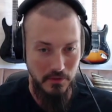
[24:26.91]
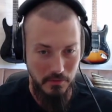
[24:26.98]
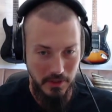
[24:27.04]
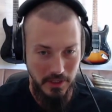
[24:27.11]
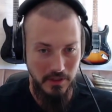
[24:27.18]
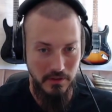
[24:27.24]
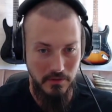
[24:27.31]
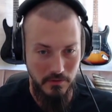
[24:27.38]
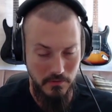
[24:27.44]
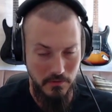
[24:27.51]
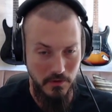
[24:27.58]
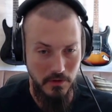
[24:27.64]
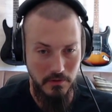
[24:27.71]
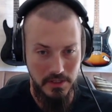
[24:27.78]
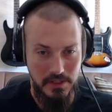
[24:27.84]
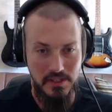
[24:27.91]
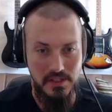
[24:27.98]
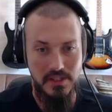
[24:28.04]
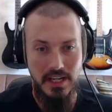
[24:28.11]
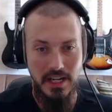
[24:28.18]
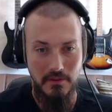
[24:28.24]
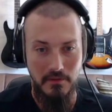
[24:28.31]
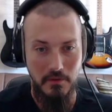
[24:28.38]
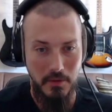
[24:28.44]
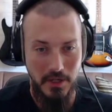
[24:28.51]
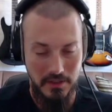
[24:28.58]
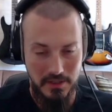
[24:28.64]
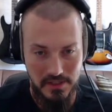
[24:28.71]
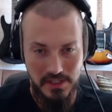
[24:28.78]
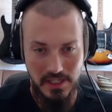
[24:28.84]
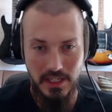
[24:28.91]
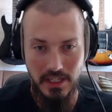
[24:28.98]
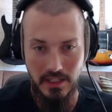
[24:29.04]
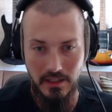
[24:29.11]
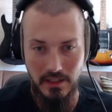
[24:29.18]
the rest of the staff about design.